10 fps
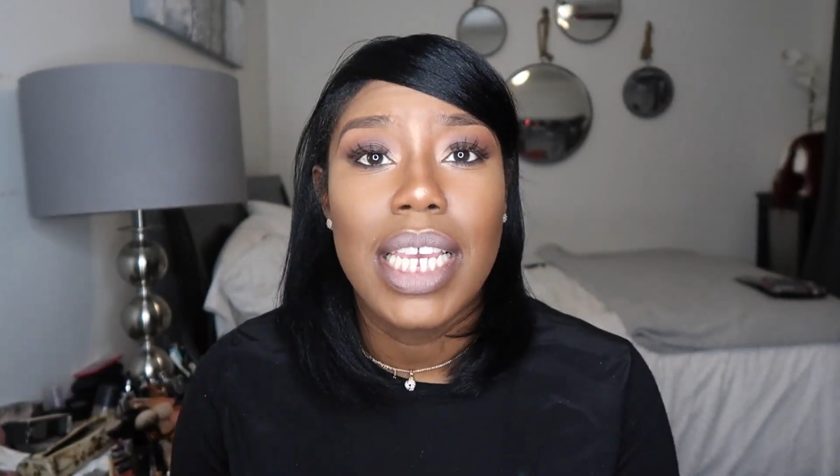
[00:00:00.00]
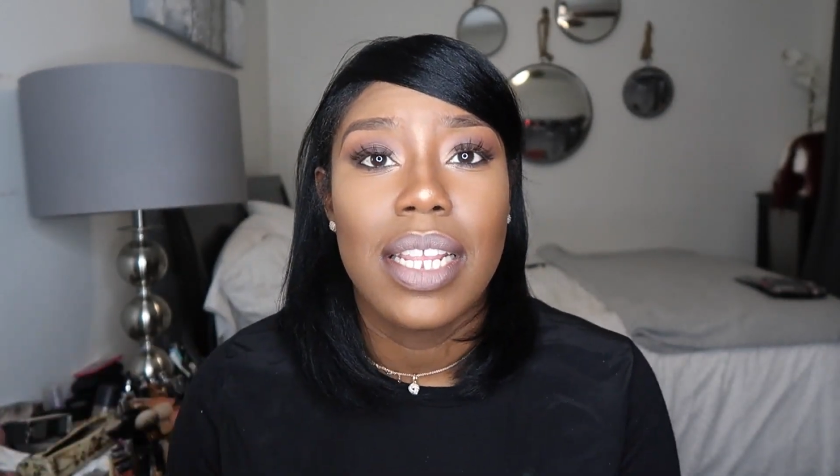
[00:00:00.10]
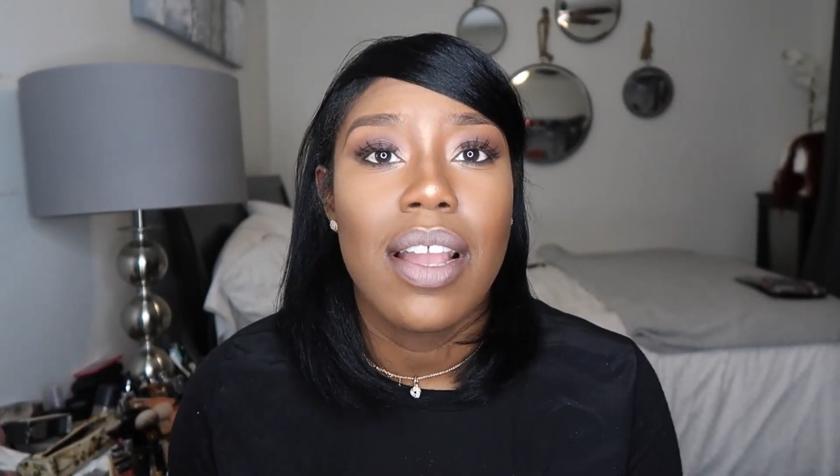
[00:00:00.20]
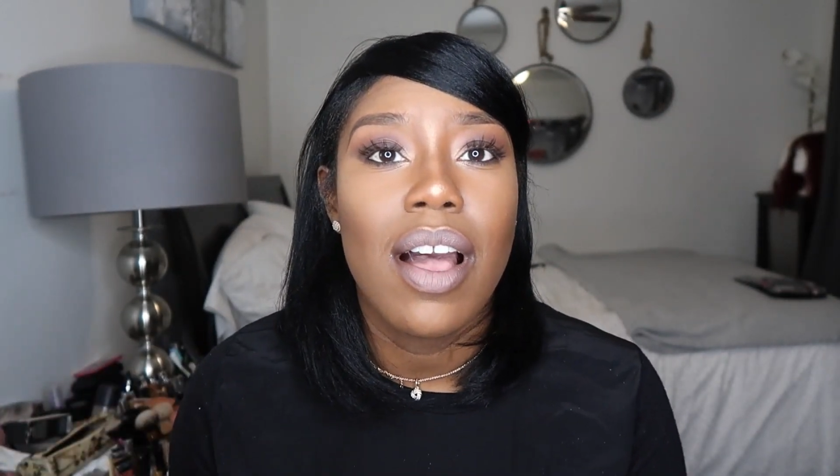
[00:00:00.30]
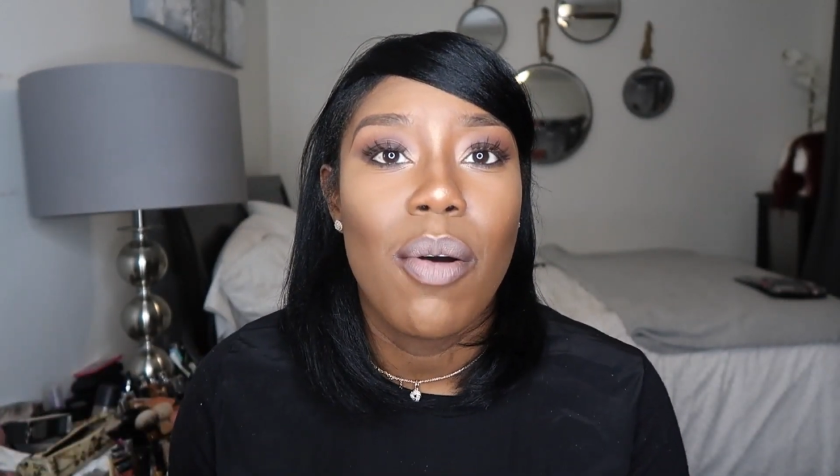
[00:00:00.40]

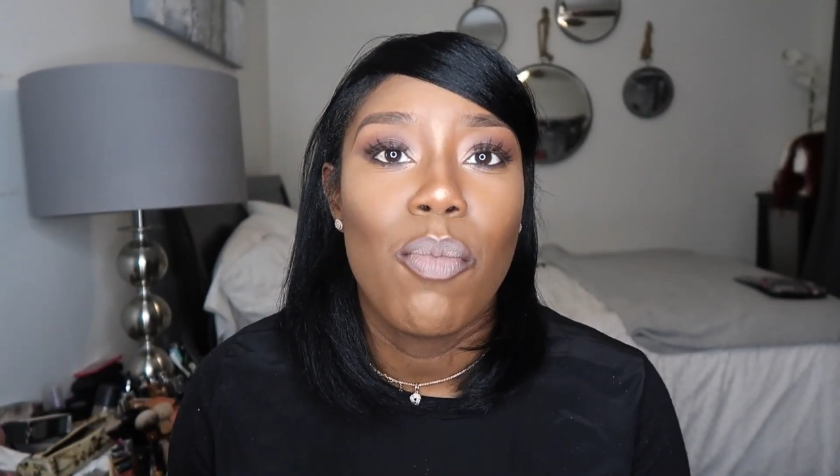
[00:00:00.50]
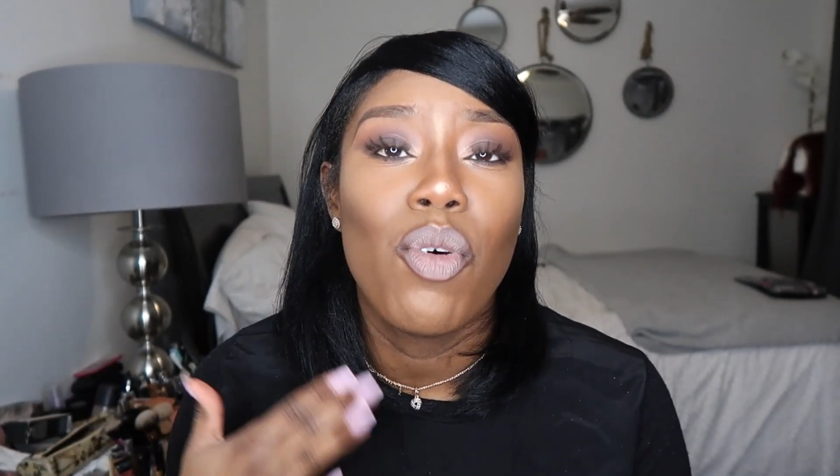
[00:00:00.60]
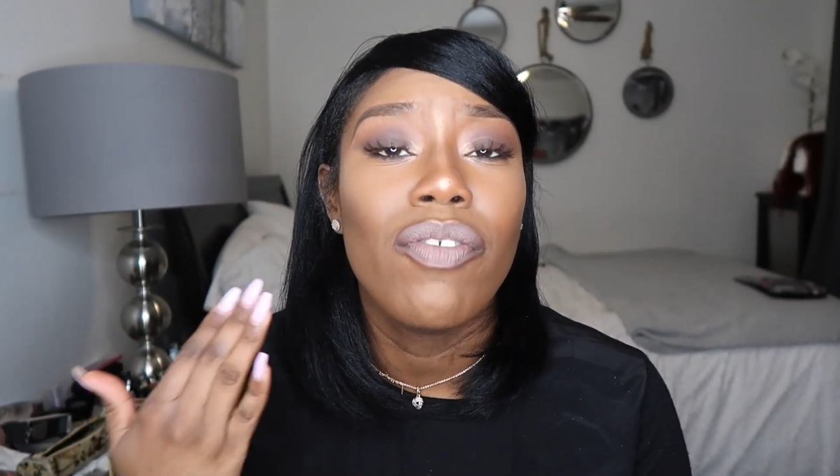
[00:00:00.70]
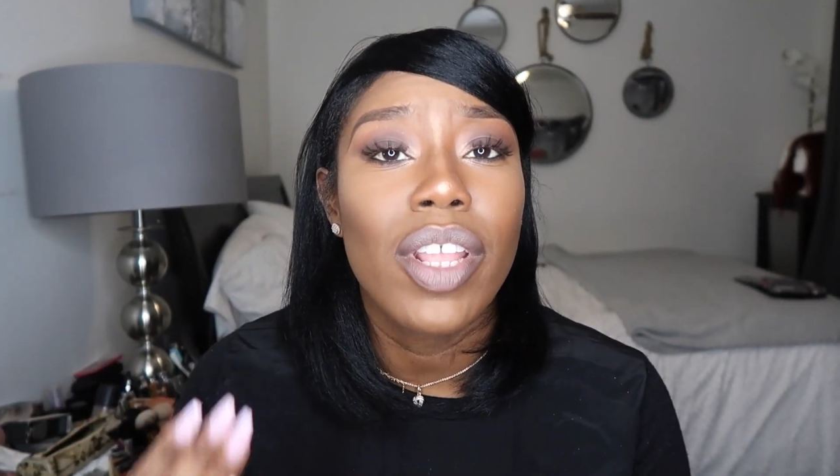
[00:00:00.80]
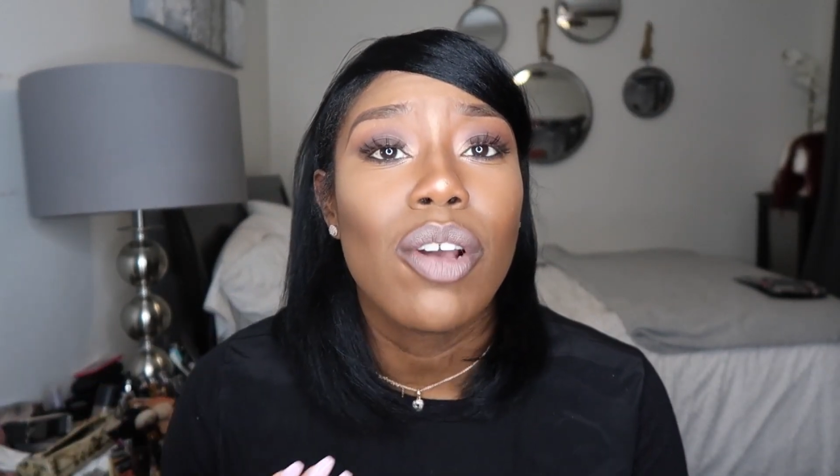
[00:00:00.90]
in
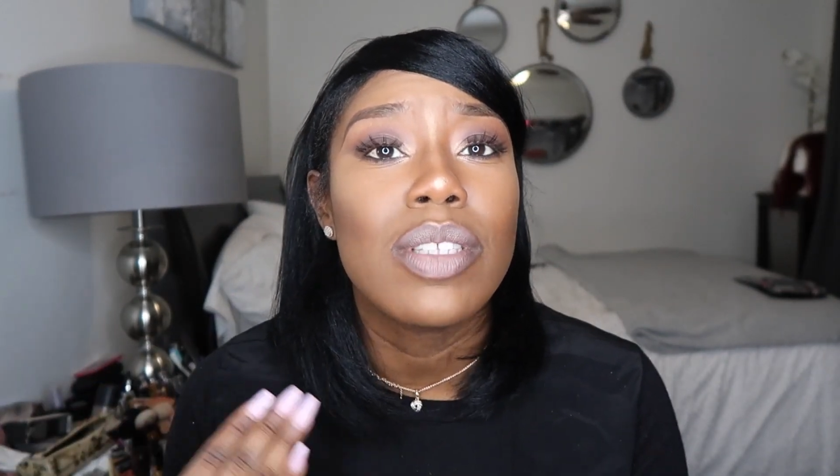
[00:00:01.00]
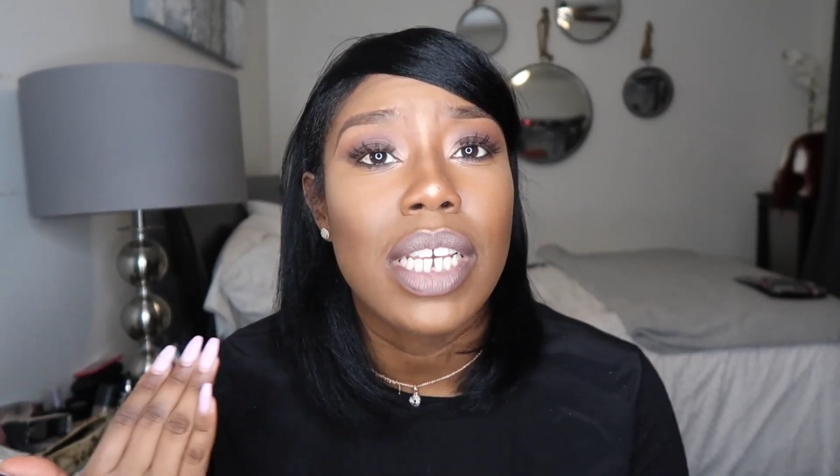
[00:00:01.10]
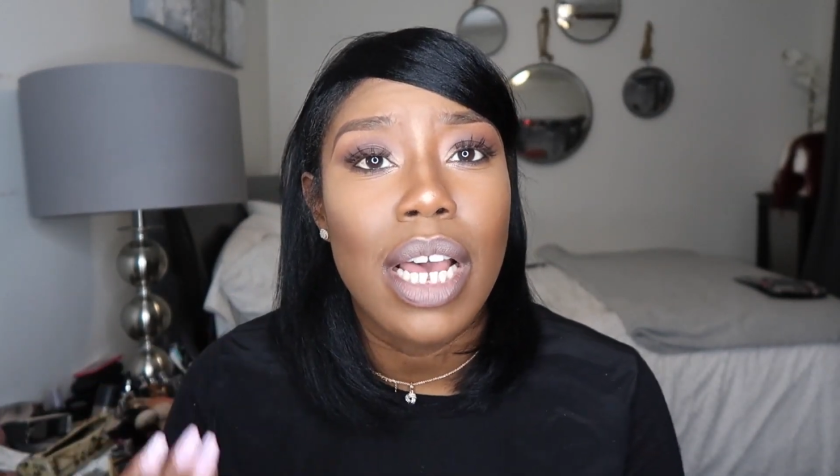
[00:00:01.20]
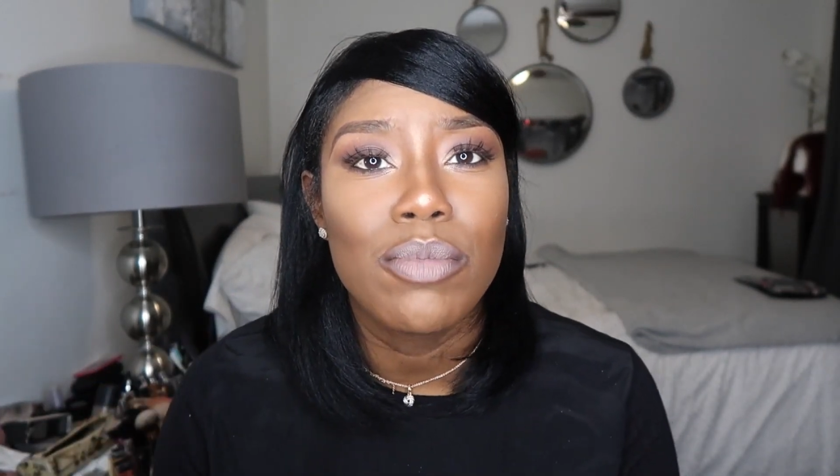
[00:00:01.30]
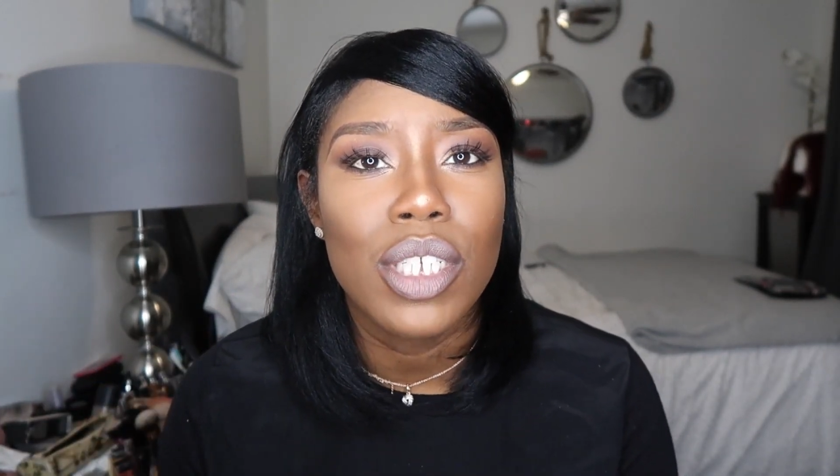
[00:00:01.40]
more videos to come,